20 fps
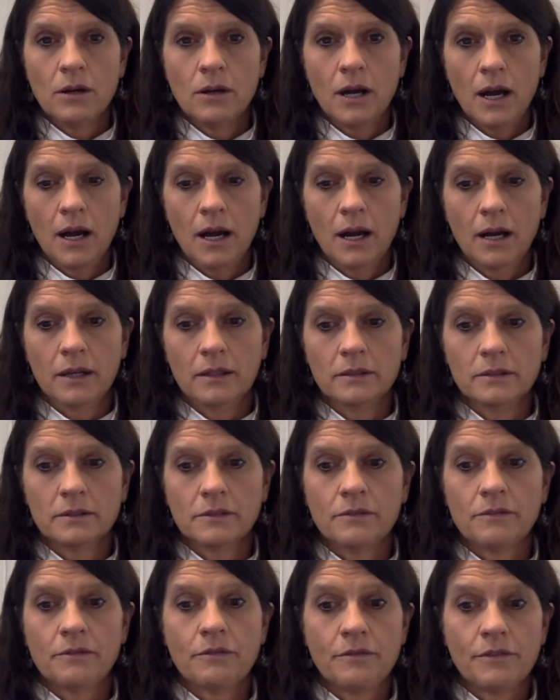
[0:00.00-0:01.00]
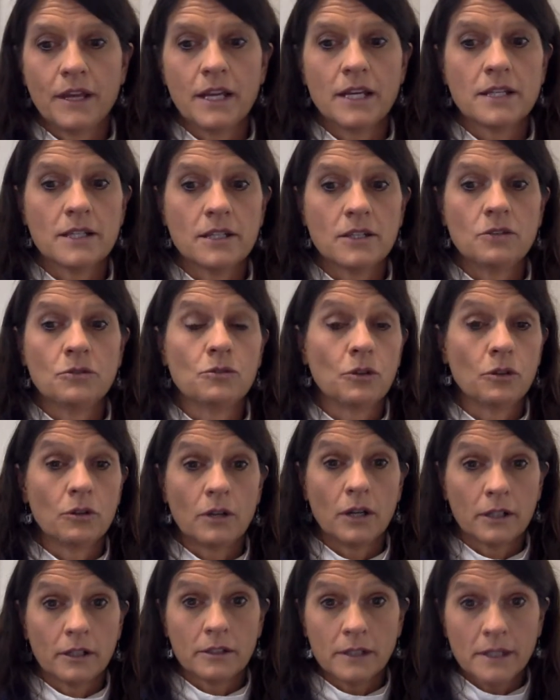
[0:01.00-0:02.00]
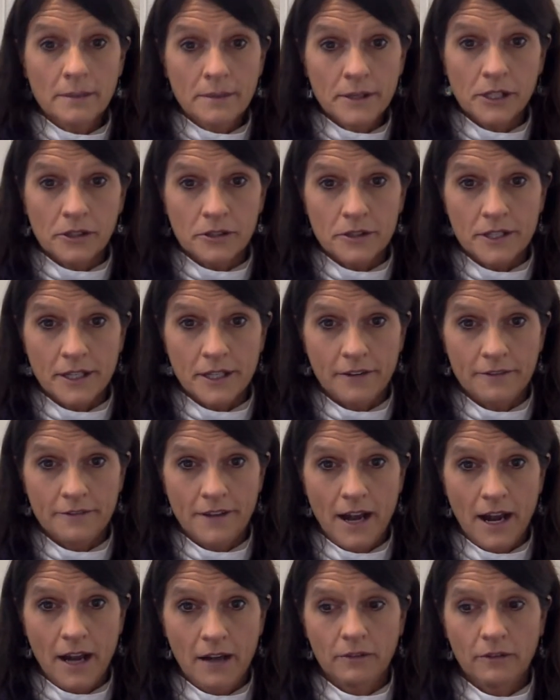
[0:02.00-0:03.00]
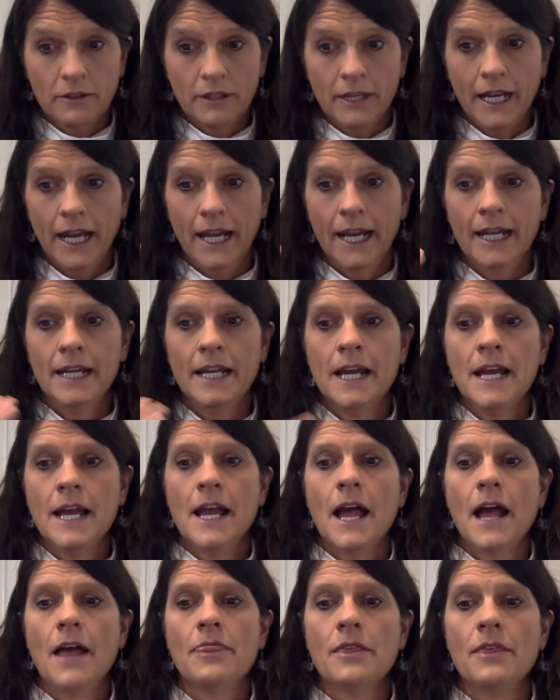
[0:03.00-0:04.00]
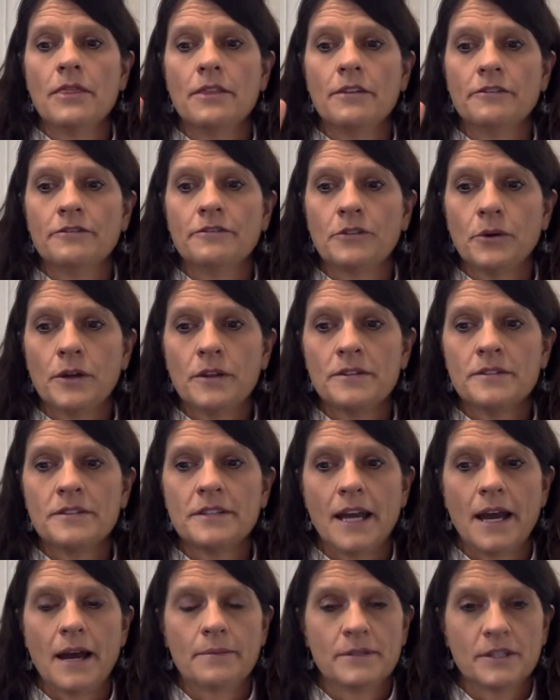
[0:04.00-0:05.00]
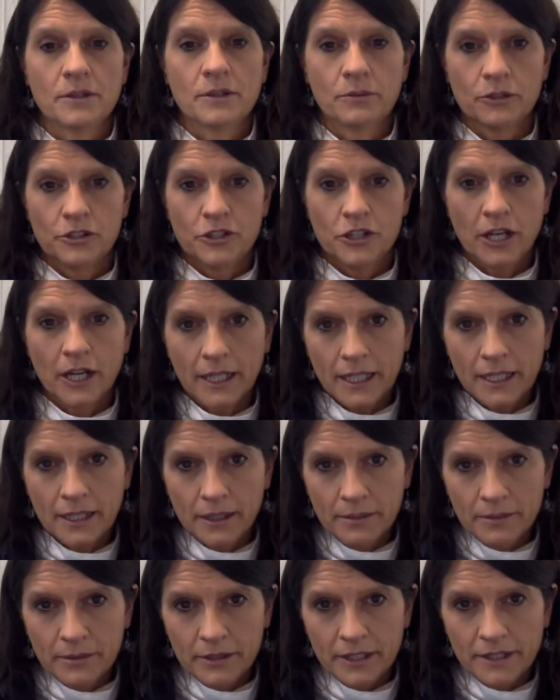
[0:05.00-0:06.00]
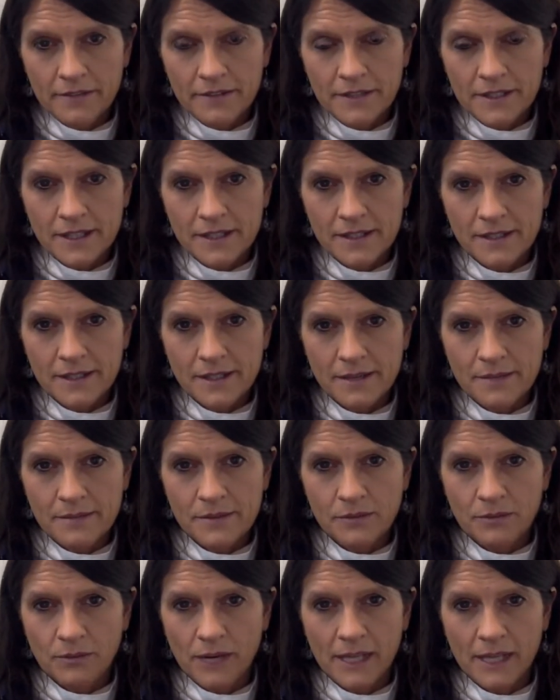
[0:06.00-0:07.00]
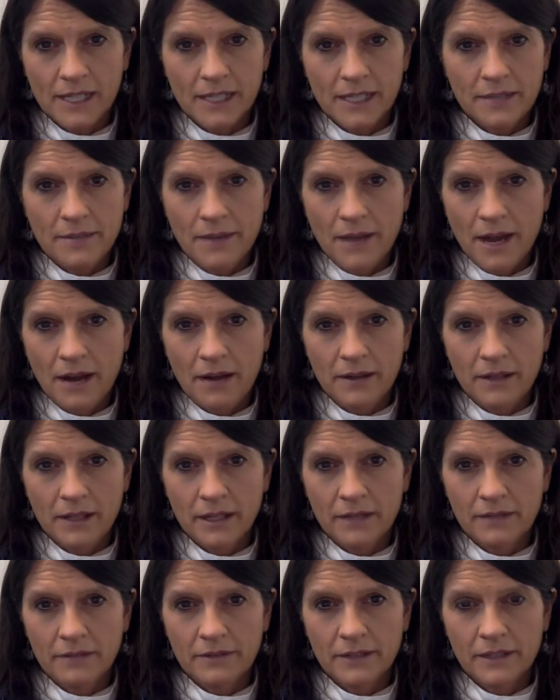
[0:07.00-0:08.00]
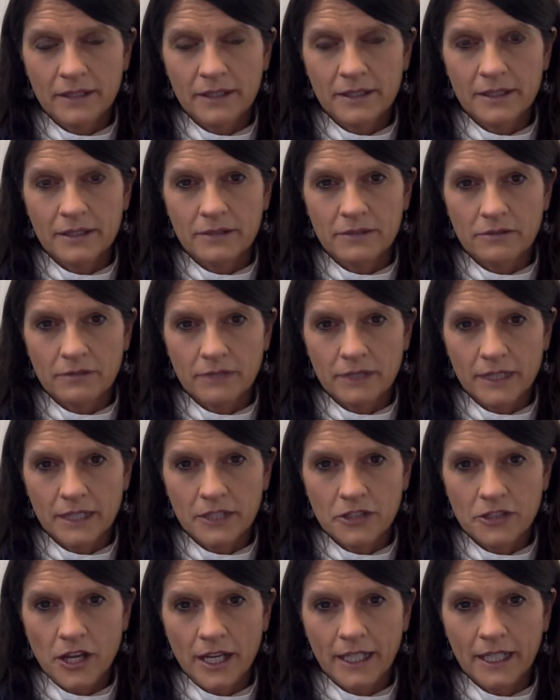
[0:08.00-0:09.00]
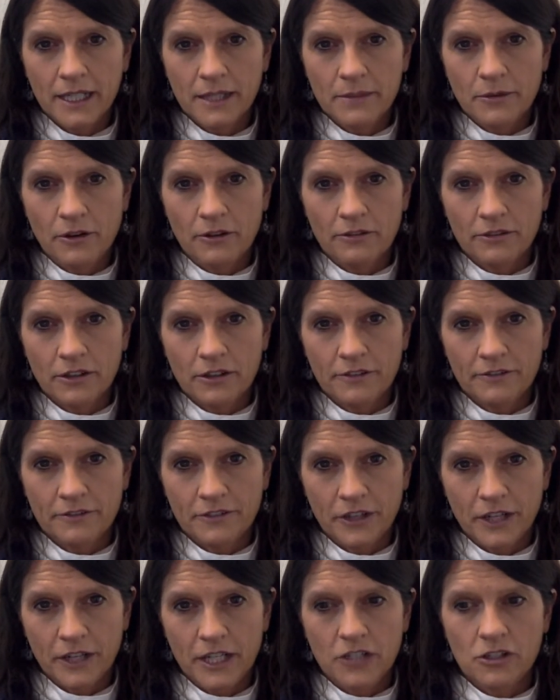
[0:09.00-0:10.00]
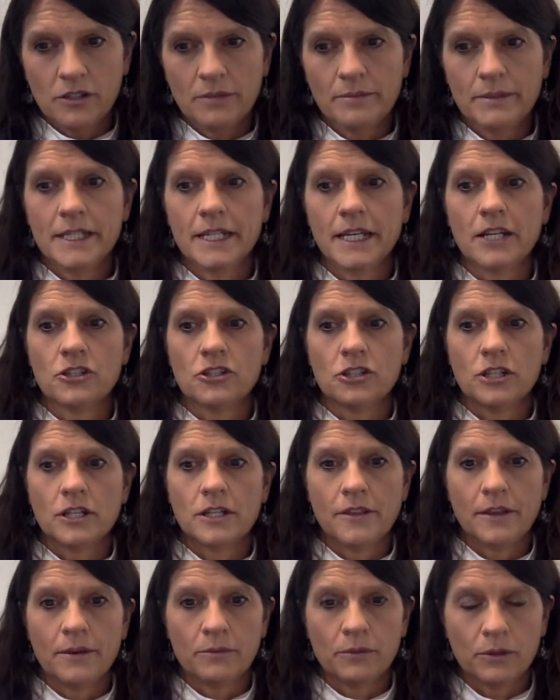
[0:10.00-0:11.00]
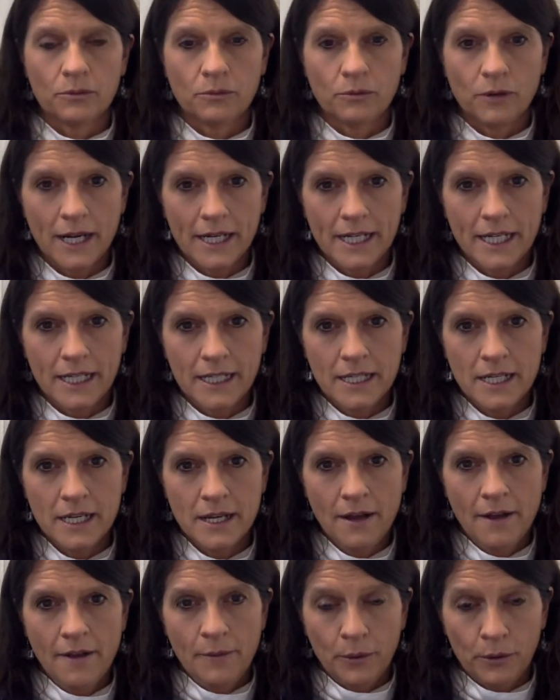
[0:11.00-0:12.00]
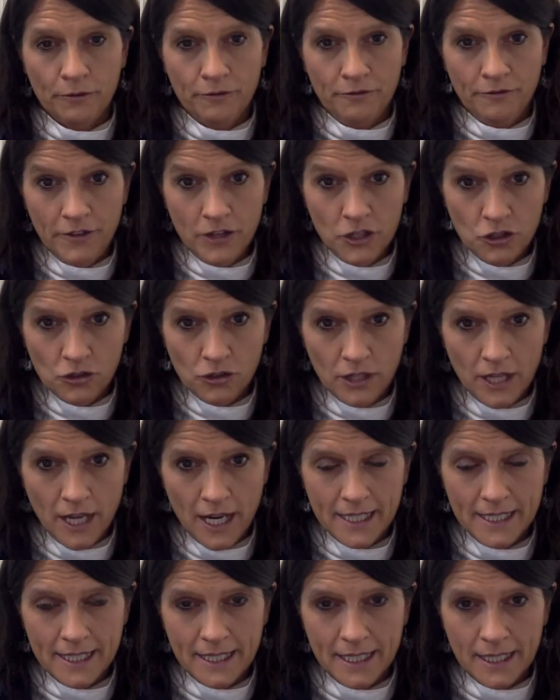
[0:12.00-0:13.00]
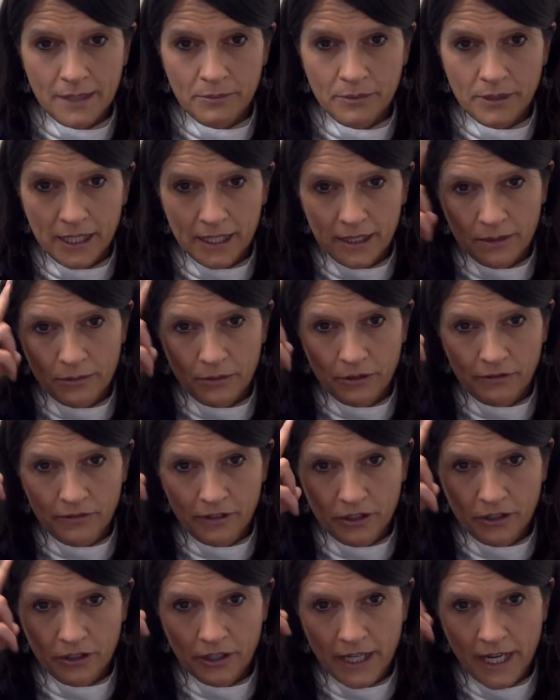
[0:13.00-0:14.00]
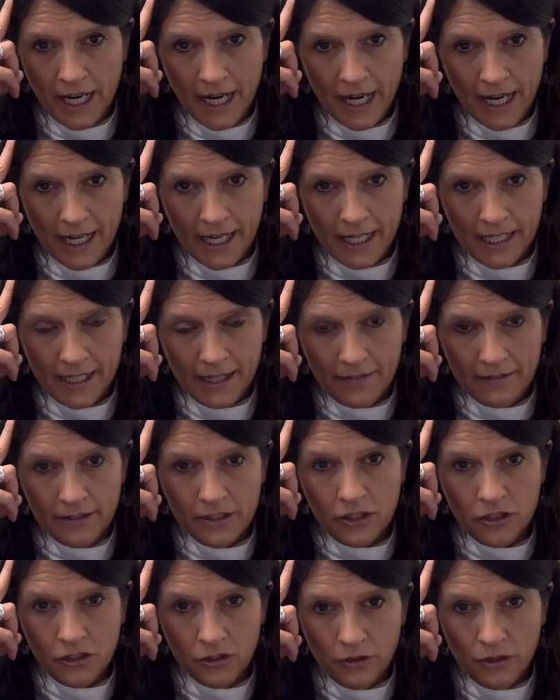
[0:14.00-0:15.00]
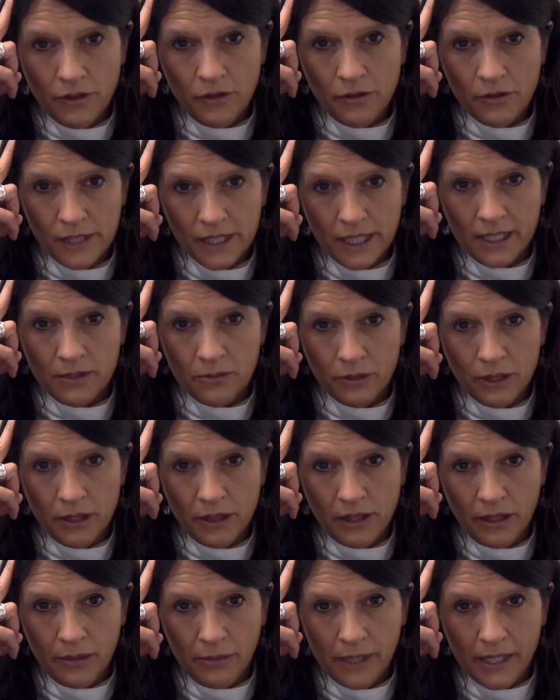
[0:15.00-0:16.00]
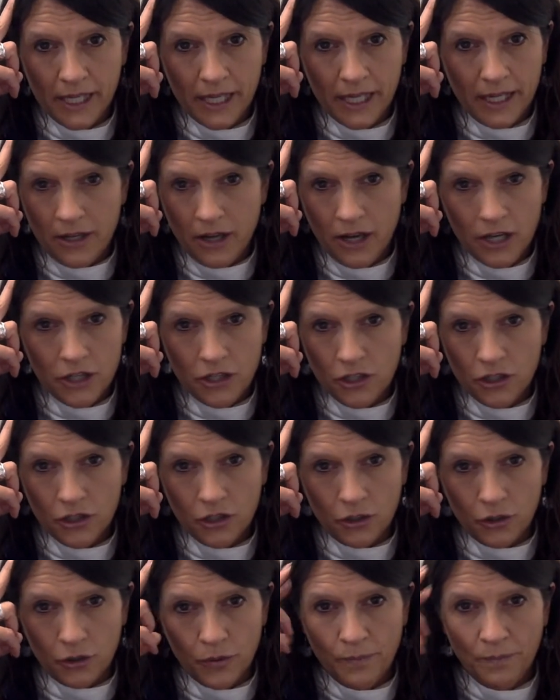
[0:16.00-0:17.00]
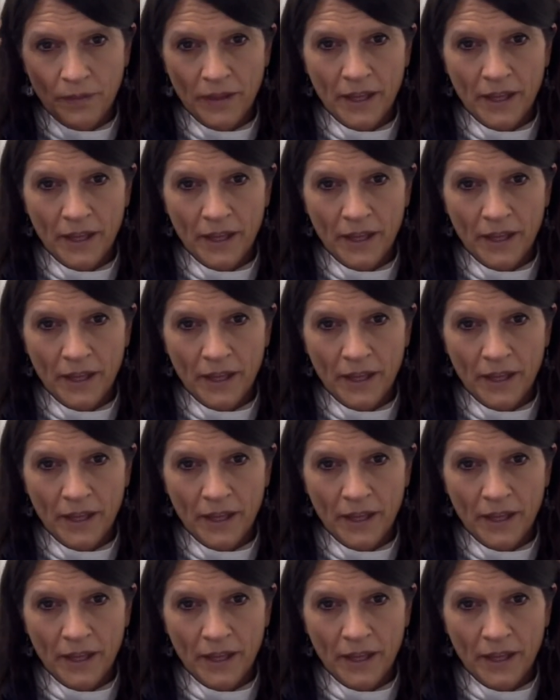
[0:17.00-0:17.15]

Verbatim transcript: uh, things that you no longer limit yourself at, okay? And then the fourth step, so we're checking our belief systems, writing them out even, and really checking them over for each limitation. Then we're writing, we're visualizing, playing the movie in our head of us doing those things we think we cannot do.